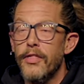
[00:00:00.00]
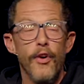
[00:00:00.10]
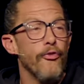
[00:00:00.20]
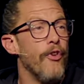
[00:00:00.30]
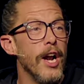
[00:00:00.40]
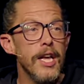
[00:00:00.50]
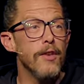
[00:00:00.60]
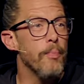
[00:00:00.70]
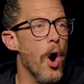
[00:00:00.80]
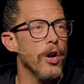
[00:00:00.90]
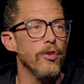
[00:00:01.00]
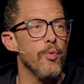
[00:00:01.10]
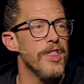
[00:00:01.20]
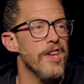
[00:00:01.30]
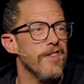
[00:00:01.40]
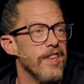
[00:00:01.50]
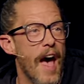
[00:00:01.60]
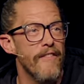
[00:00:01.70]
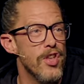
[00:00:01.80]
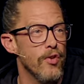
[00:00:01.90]
The funniest part is when the
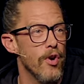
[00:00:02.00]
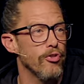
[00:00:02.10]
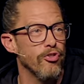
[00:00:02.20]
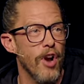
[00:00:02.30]
7-year-old's